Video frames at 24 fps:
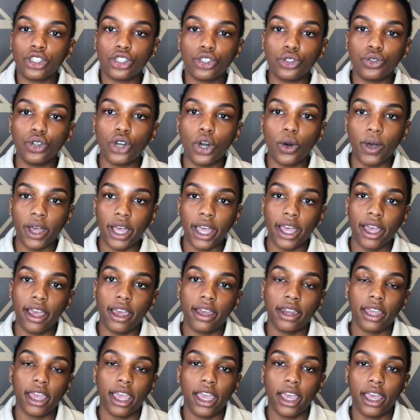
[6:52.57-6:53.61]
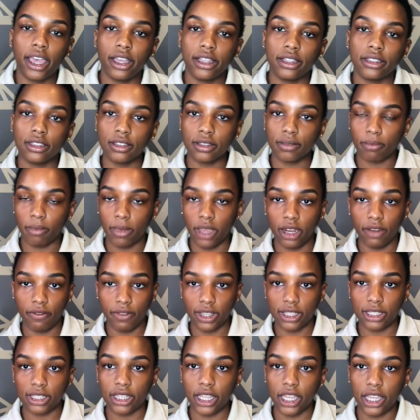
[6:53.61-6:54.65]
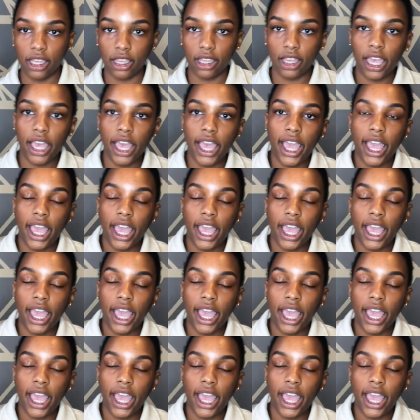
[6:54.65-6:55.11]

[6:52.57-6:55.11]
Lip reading: to go ahead and manifest that.